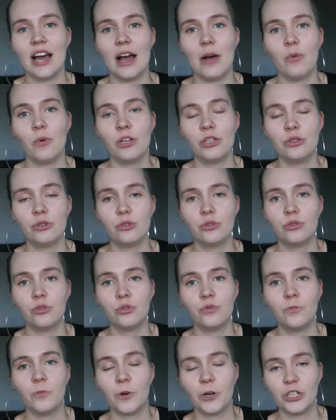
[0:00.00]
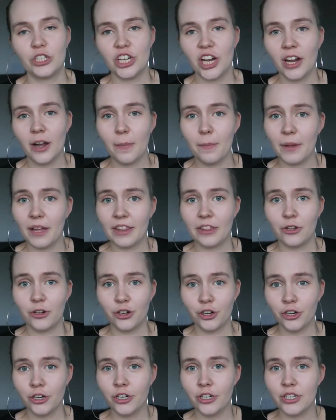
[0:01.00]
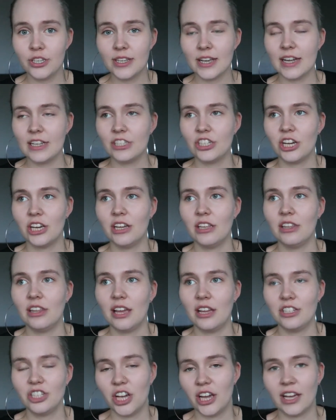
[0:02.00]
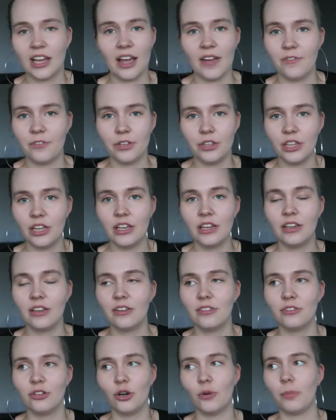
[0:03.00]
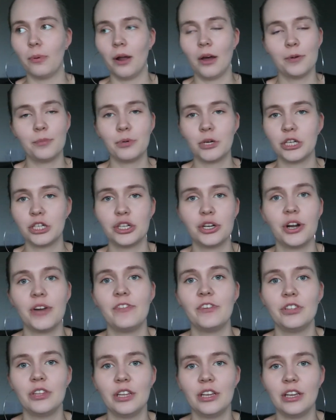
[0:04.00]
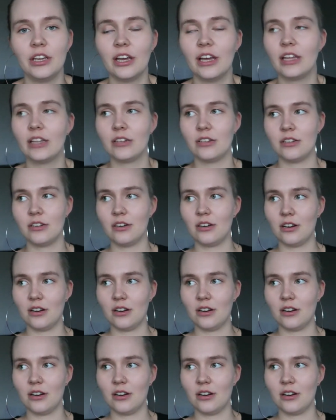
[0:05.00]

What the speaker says: I went for a checkup at the nurse, and they check everything, your blood pressure, everything, and